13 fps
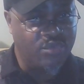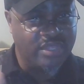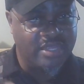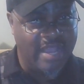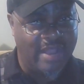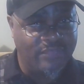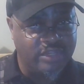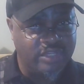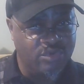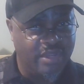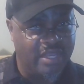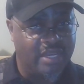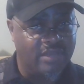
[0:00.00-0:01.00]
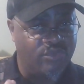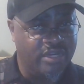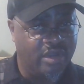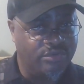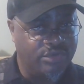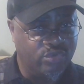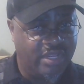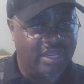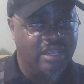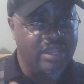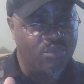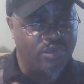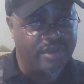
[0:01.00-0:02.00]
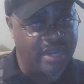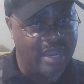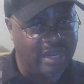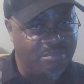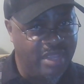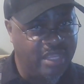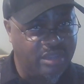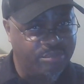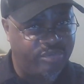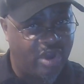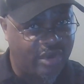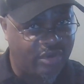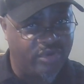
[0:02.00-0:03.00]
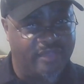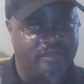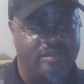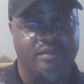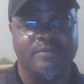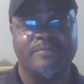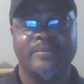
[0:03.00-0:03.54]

We got to do that. If we don't do that, we're not making progress.